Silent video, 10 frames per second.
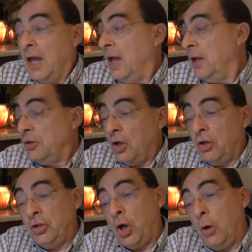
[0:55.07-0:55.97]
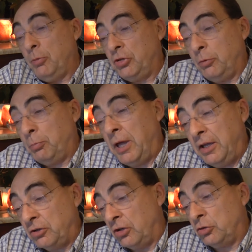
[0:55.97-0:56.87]
And on the opposite
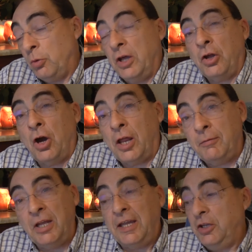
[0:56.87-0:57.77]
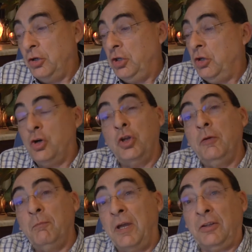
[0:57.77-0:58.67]
page, I swear to God, I mean, you
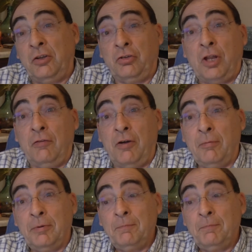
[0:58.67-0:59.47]
couldn't make this stuff up,